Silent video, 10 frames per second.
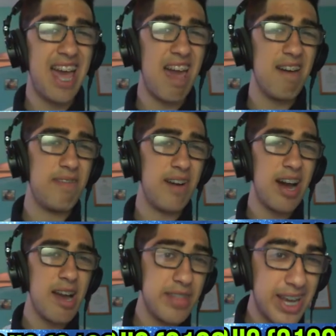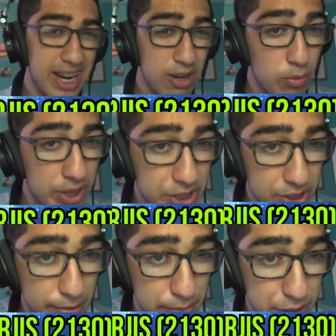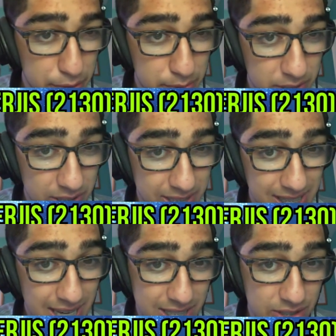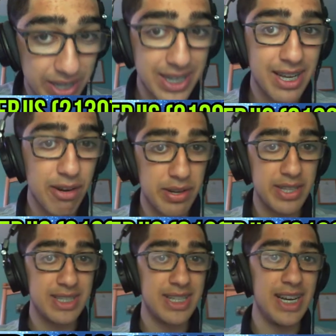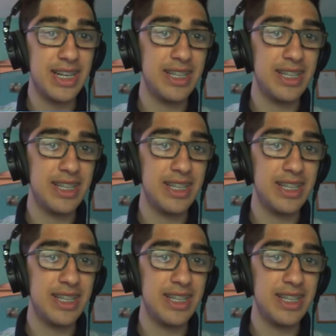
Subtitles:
f5, they kind of wish their bishop was on c8 so they could get rid of this knight.